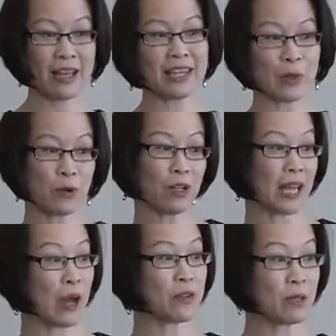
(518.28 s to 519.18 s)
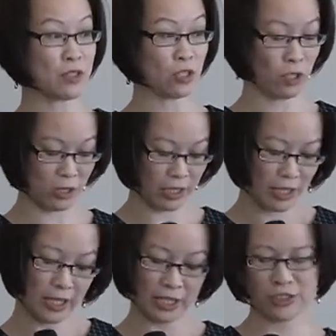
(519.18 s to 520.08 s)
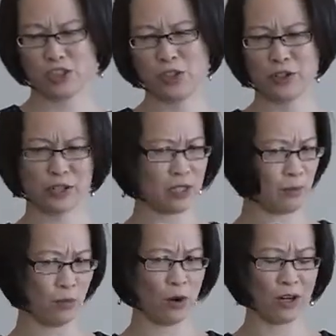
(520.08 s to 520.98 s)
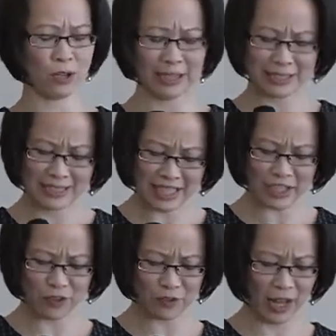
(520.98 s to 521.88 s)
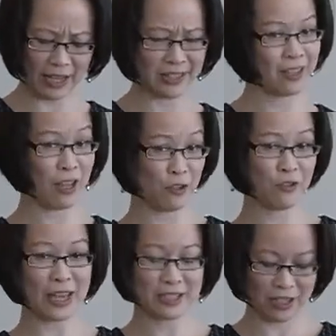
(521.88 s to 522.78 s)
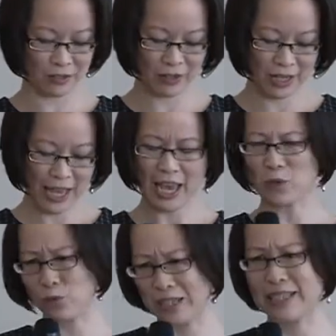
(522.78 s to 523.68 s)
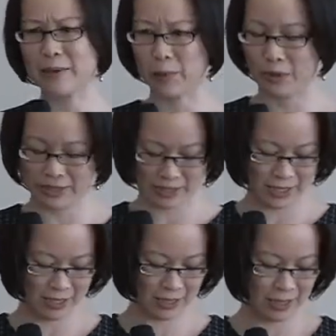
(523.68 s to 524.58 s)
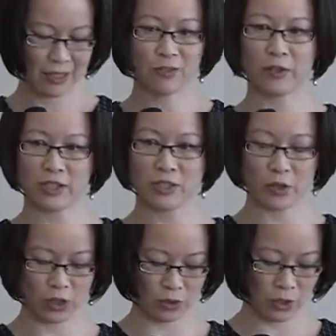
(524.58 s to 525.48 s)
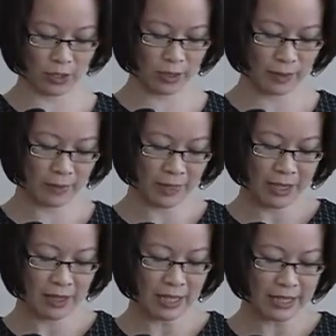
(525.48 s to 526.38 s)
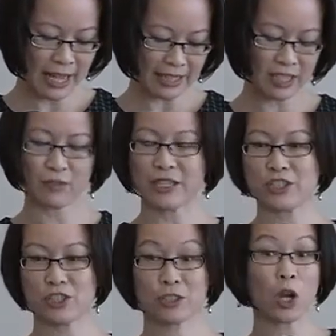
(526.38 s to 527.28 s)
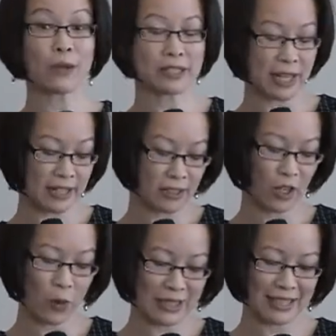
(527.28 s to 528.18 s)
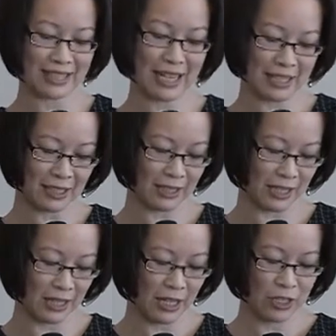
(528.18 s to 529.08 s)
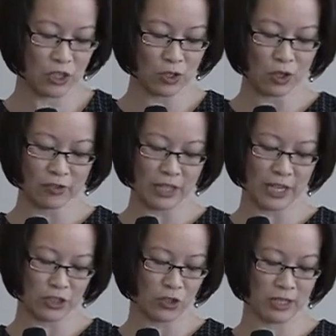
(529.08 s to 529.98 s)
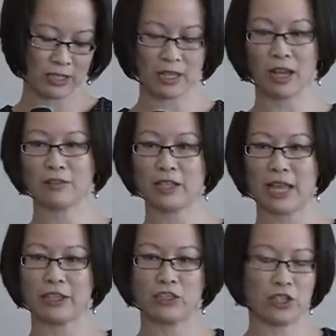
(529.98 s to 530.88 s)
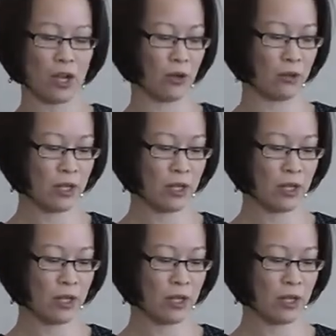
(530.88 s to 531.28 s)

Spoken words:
that will allow them to look concerned, moral, dignified, effective, and really important for the social good. These activities should coincidentally serve the interests of the NGO.